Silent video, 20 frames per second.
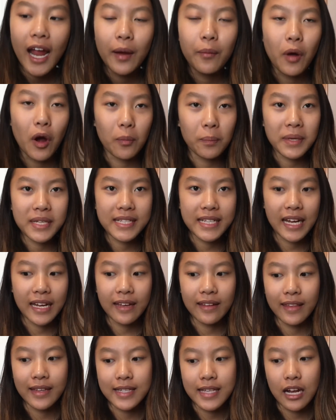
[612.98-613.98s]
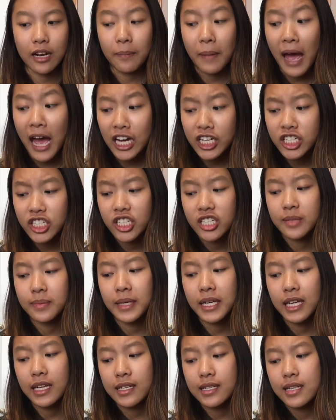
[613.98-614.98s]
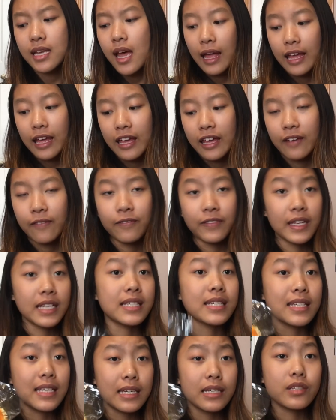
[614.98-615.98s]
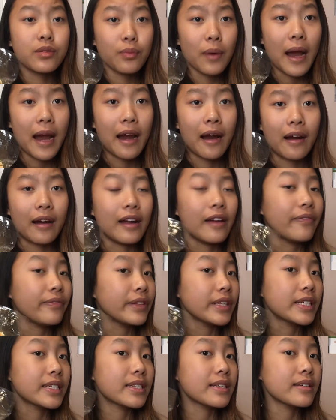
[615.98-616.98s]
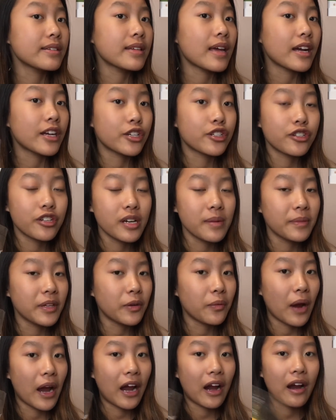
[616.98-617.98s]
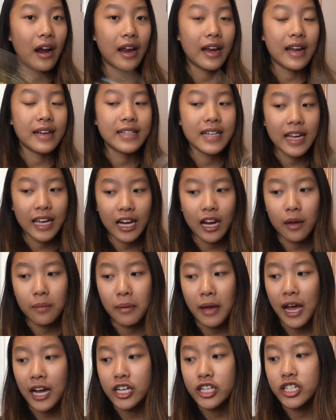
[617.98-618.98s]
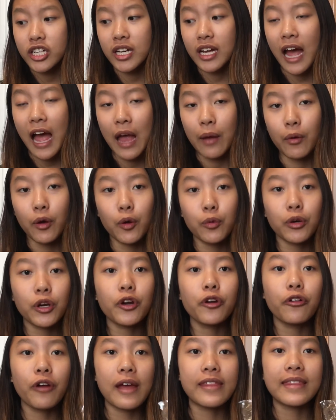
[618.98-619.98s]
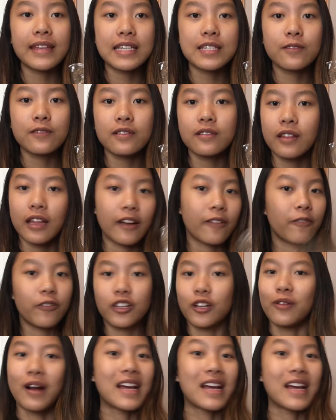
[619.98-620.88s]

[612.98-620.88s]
I won't be taking this out of packaging just because if this is rare, if this is extremely rare and I take it out of packaging, I will regret this like for the